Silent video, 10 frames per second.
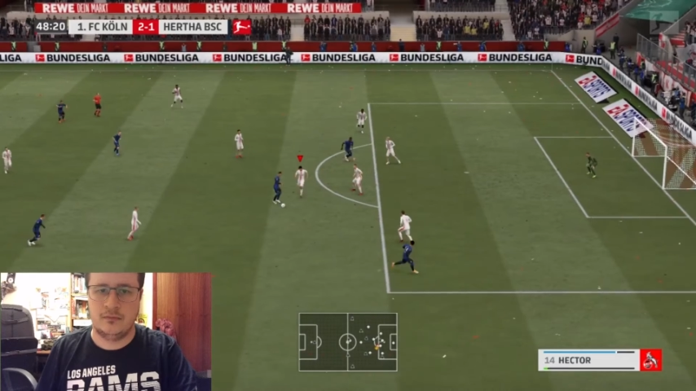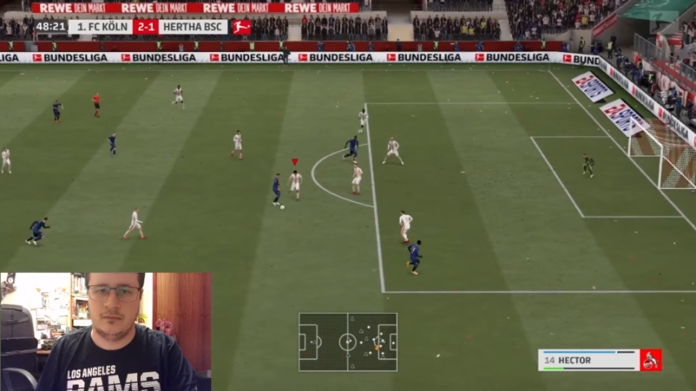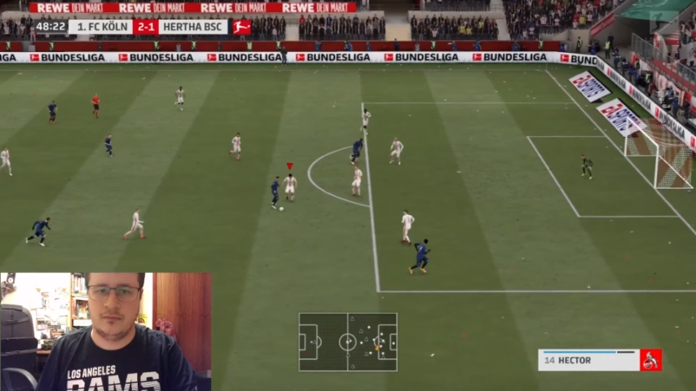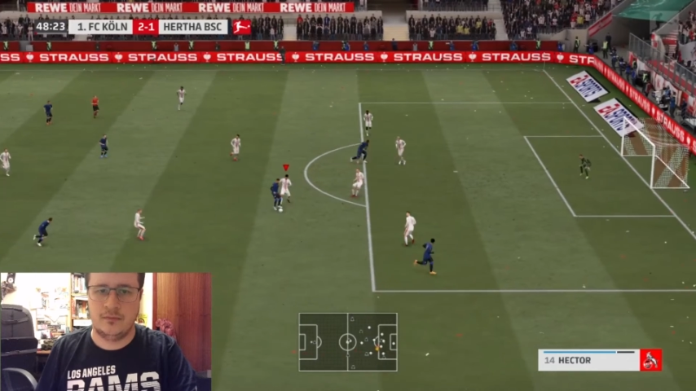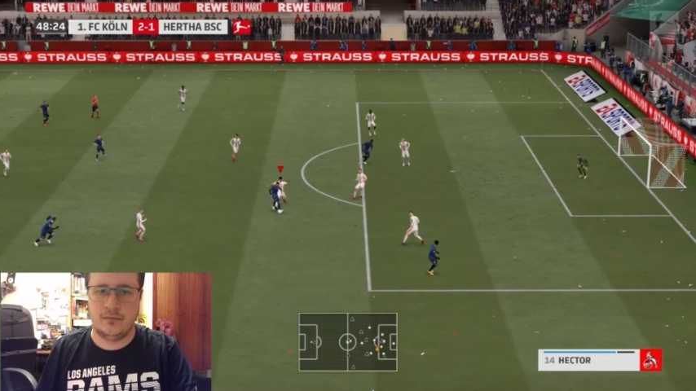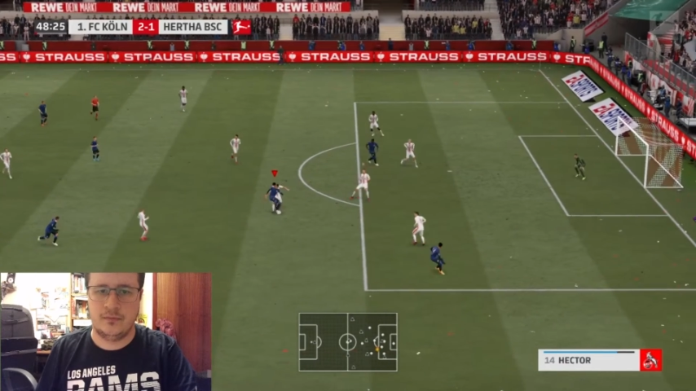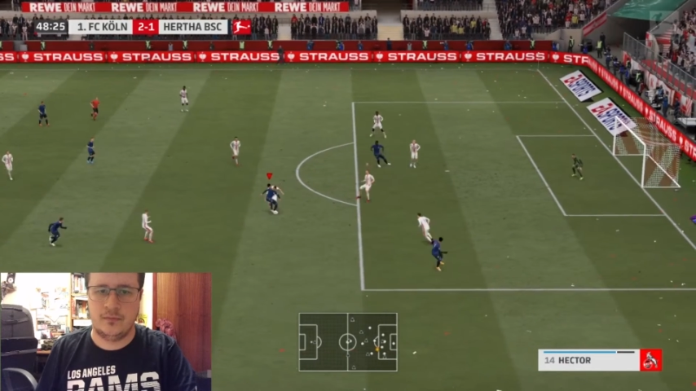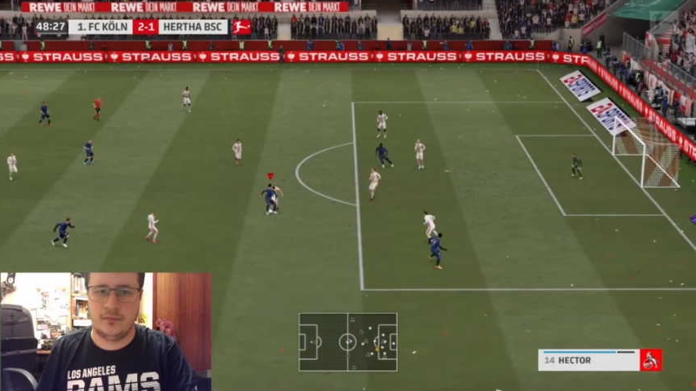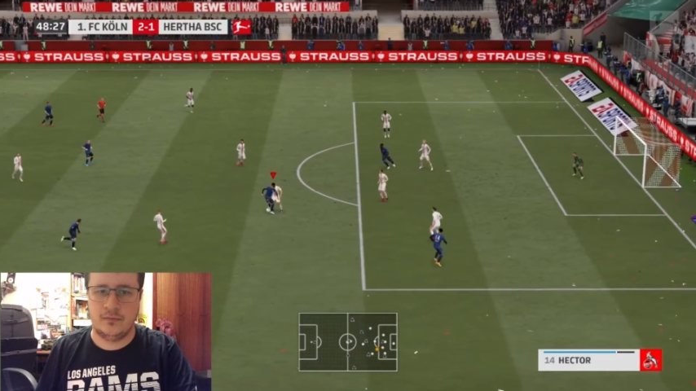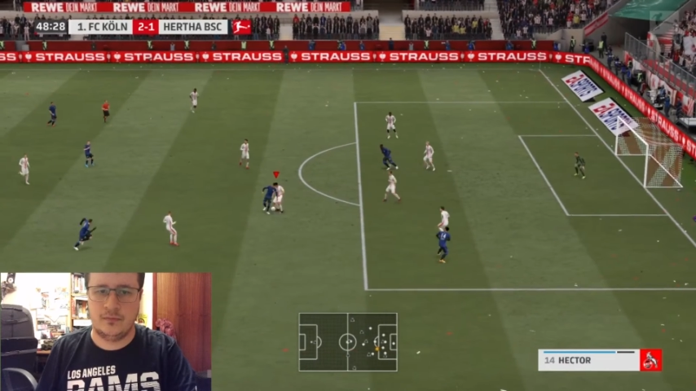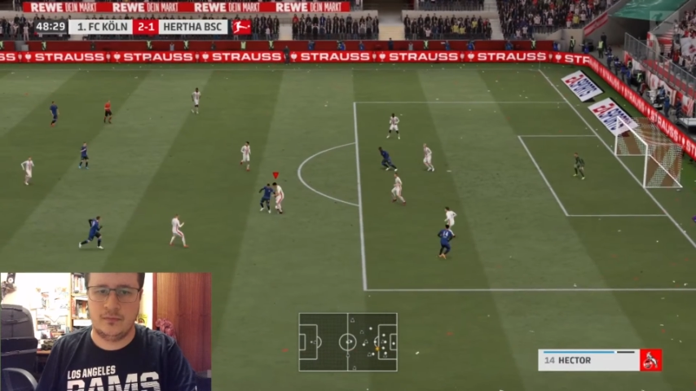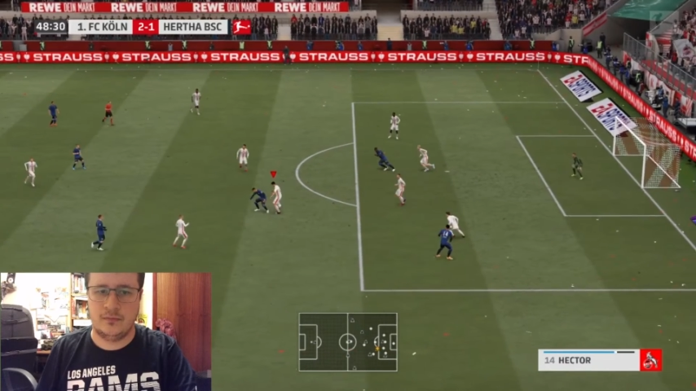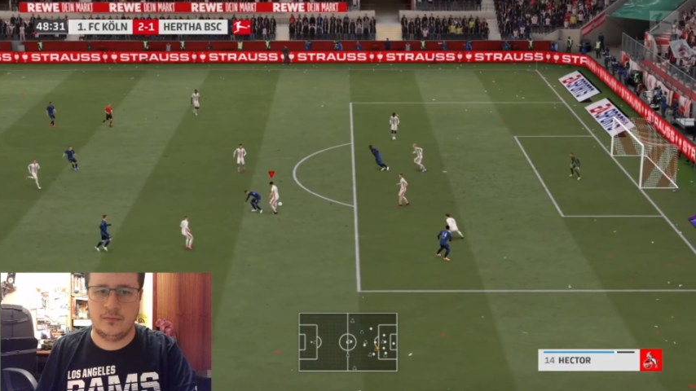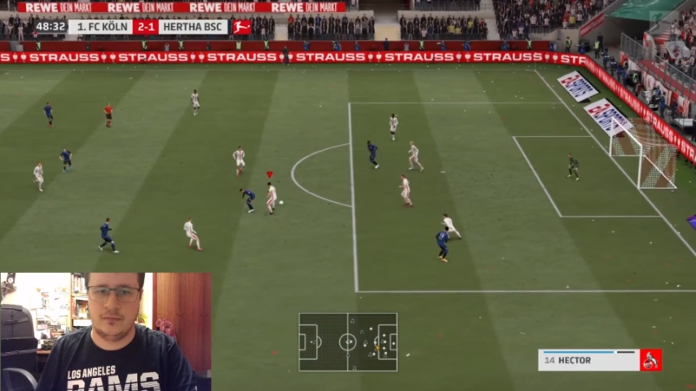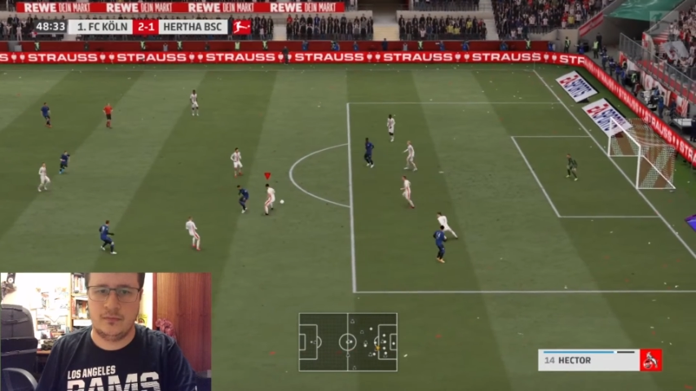
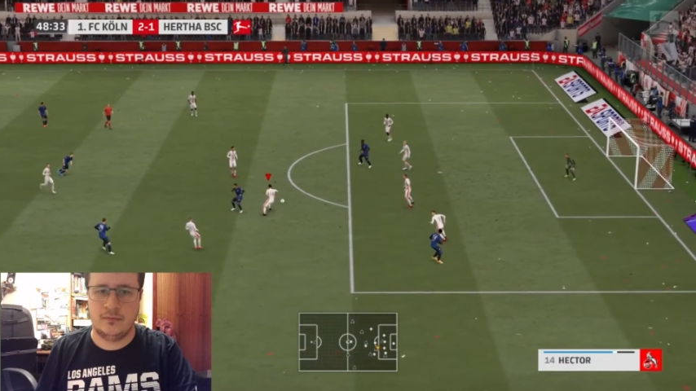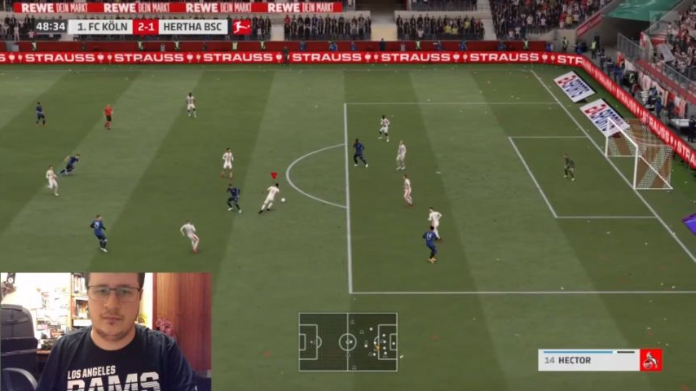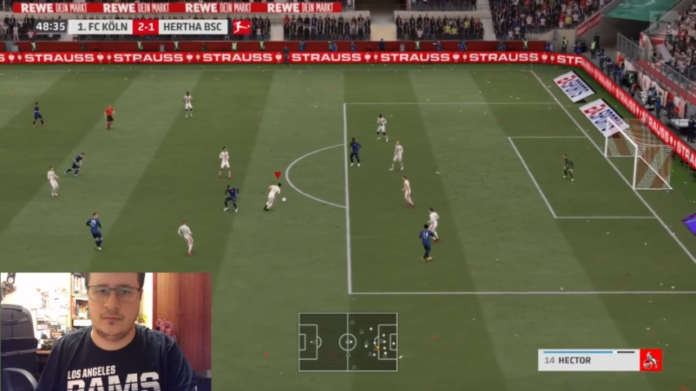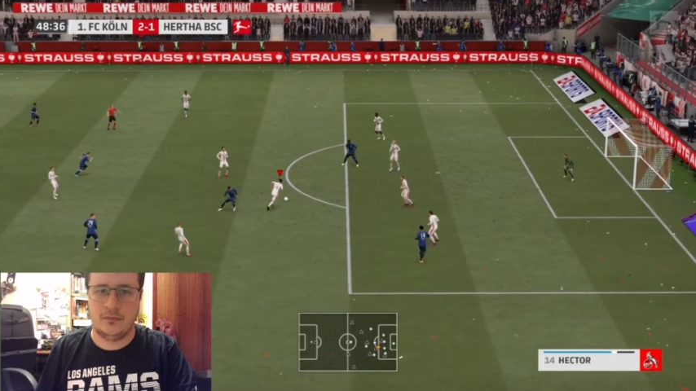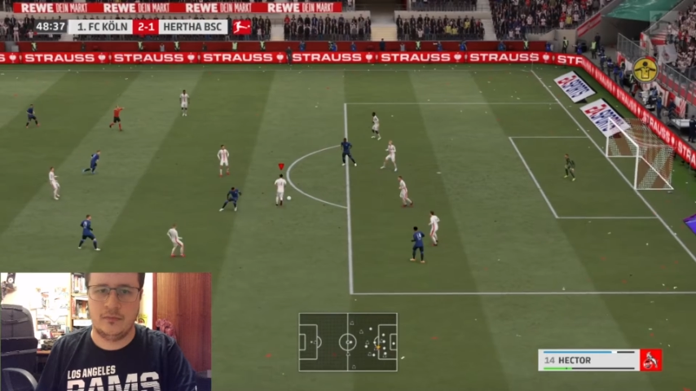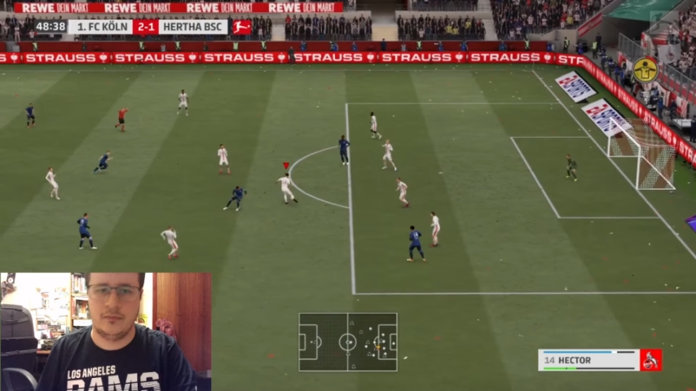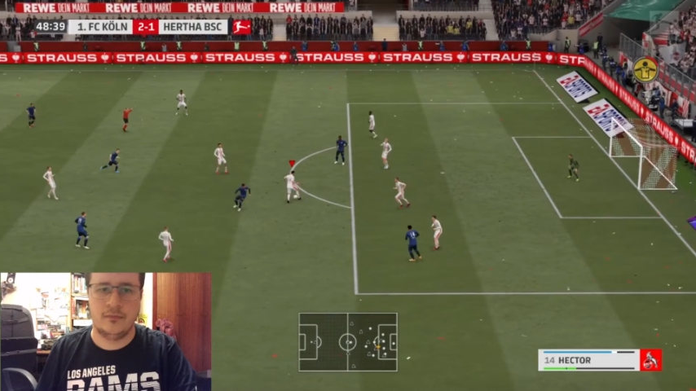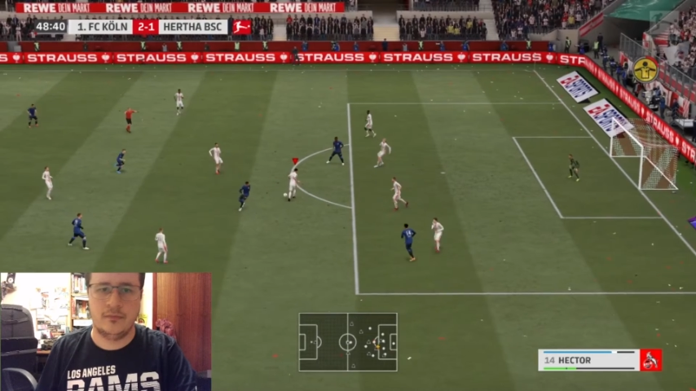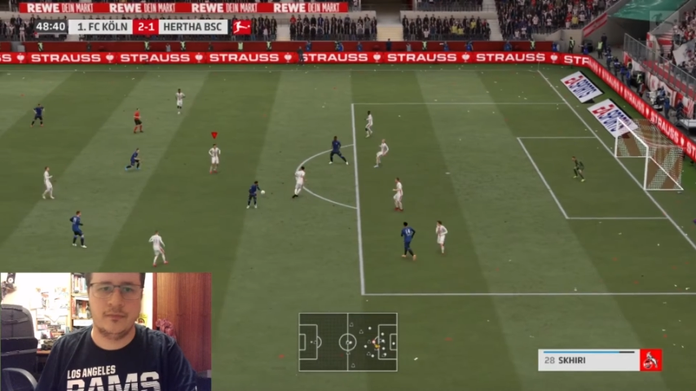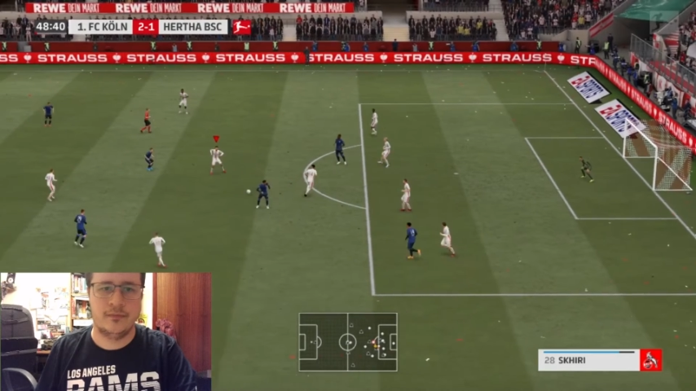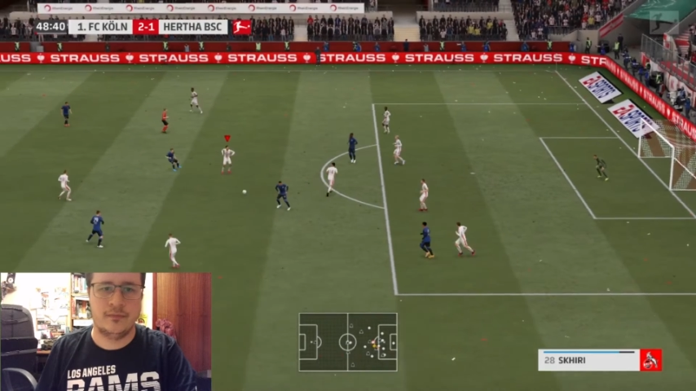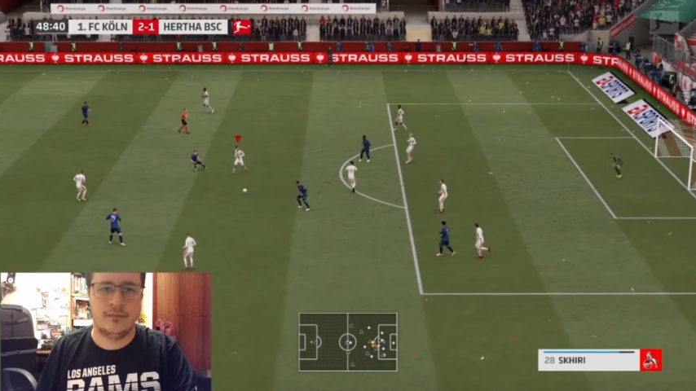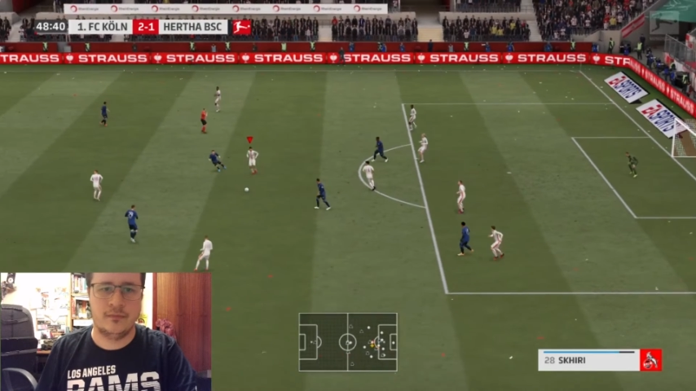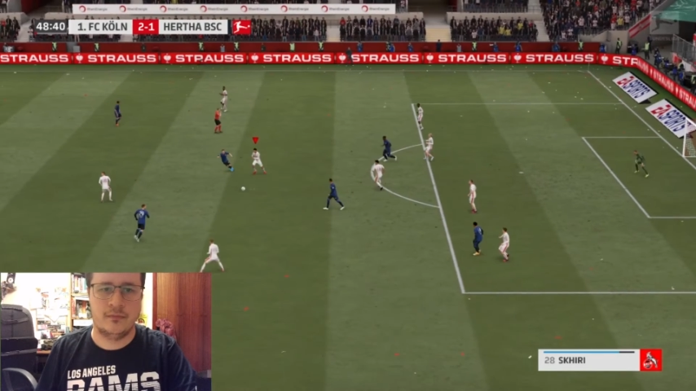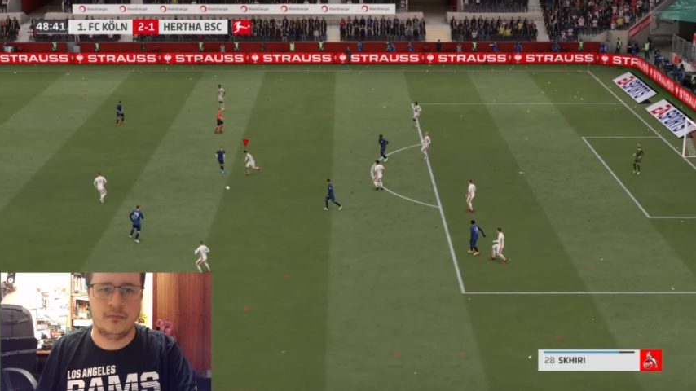
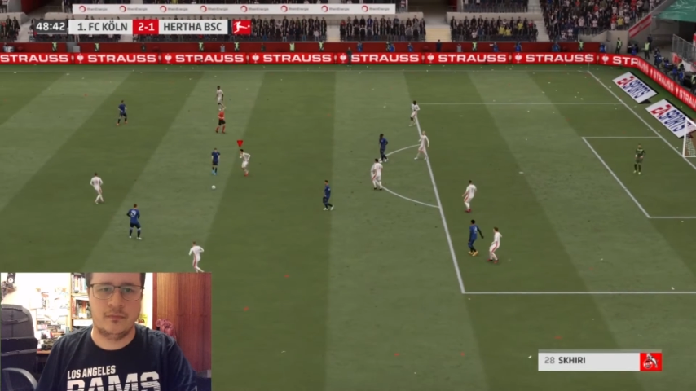(silence)